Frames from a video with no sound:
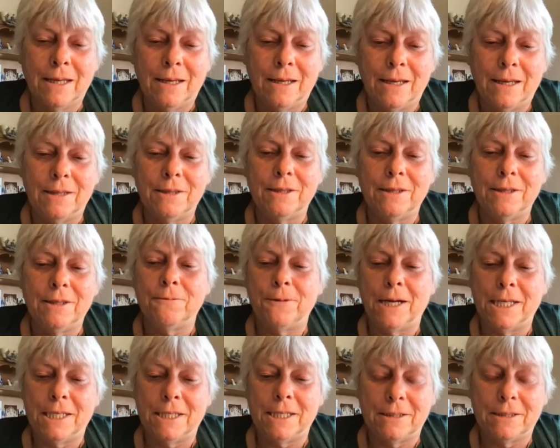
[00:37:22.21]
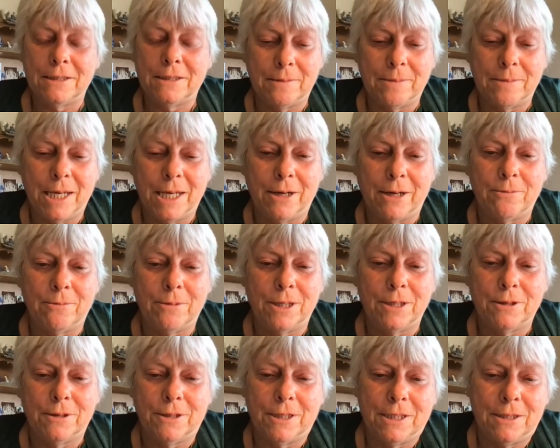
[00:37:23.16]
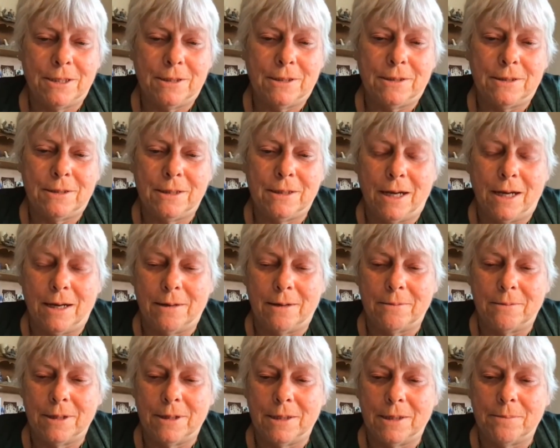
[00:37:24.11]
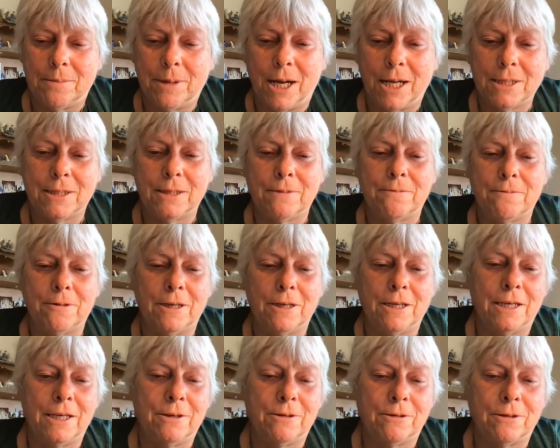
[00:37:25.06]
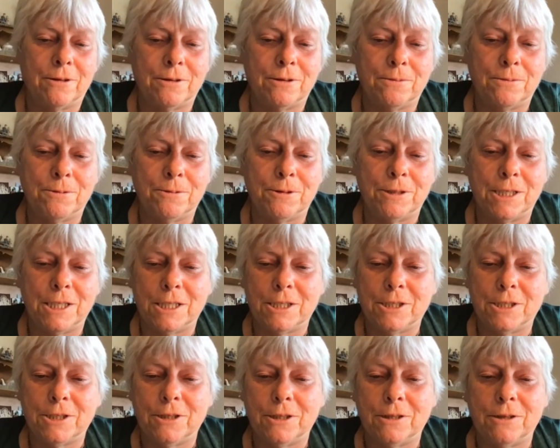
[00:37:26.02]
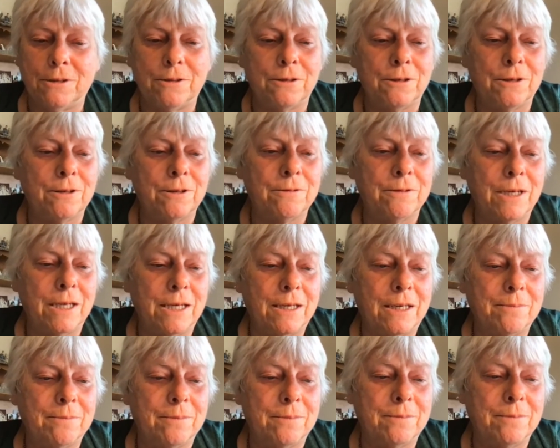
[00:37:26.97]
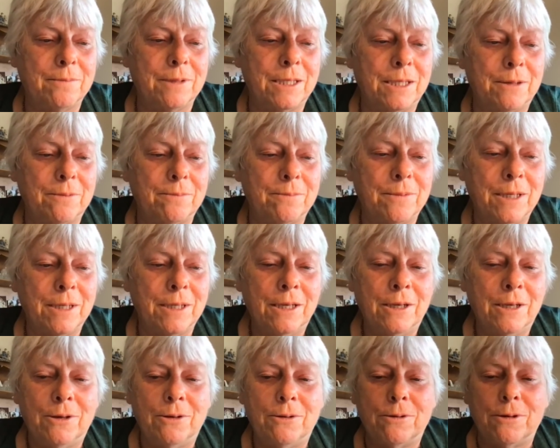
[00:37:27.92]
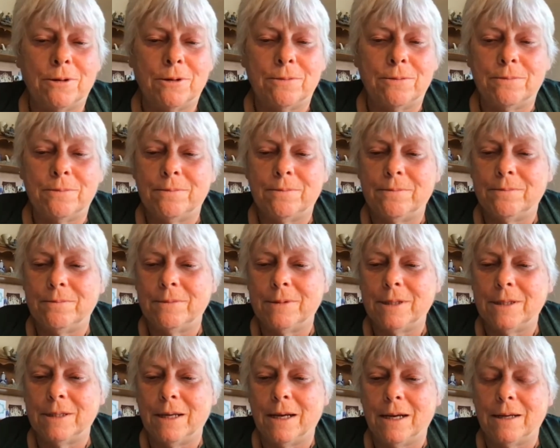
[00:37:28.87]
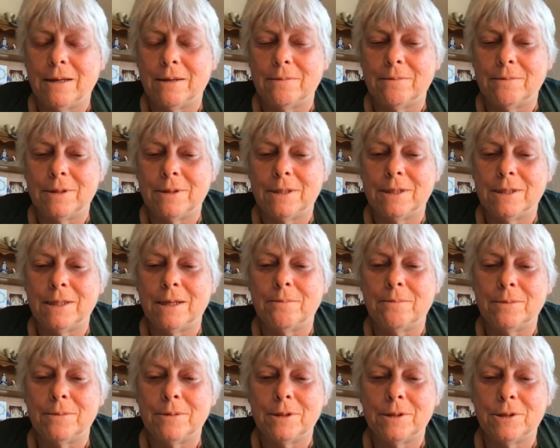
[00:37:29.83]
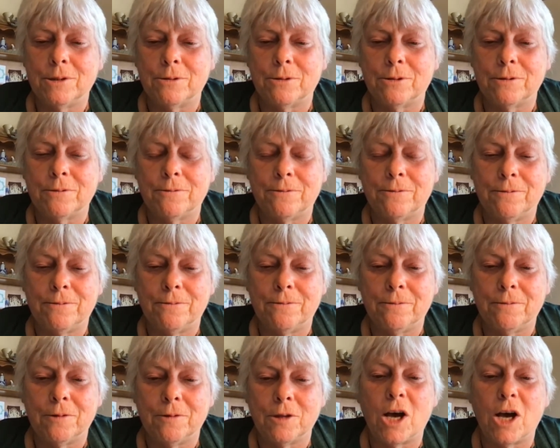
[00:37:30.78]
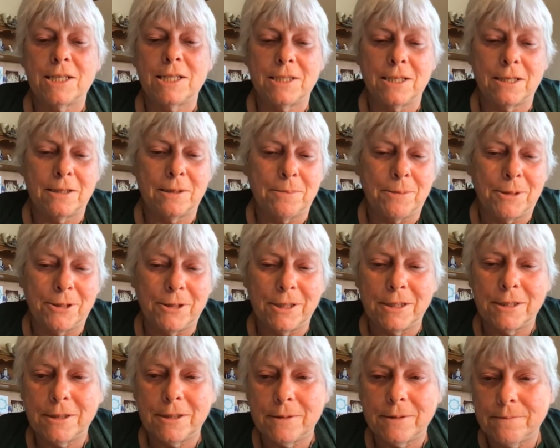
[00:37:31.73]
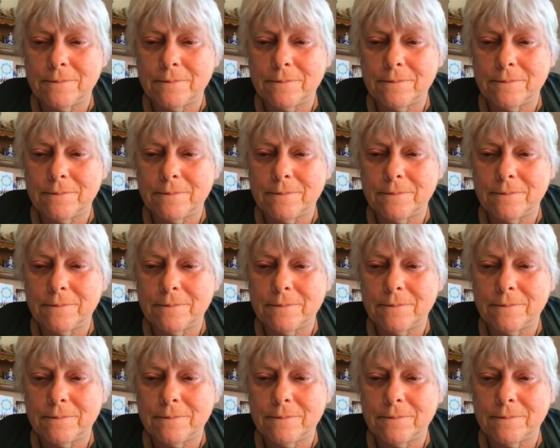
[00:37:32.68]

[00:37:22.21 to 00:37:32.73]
and they'll find it somehow, whether it's um, in a positive way or through addiction or, um, you know, or uh, some sort of loss experience.